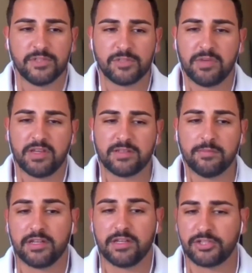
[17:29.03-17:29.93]
just because
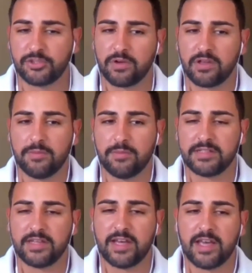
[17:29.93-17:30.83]
I'm looking to shortcut
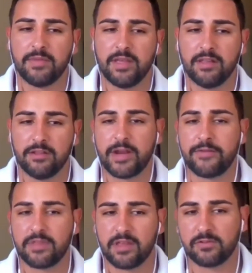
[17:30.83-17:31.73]
my time and learn
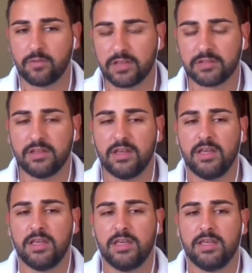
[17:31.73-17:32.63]
everything as quick
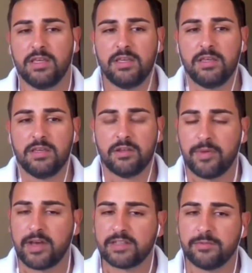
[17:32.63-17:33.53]
as
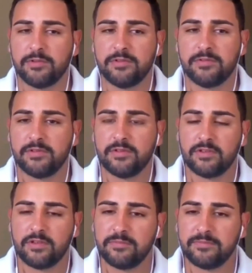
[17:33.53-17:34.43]
possible.
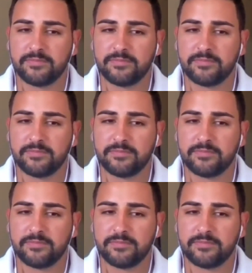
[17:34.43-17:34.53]
So.